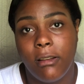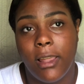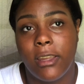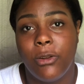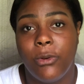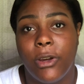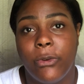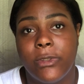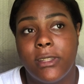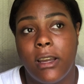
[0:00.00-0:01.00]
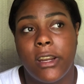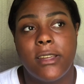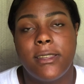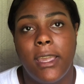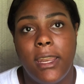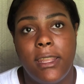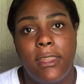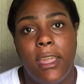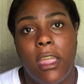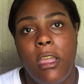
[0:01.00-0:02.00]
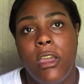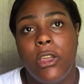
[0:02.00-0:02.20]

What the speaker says: is not gonna say anything.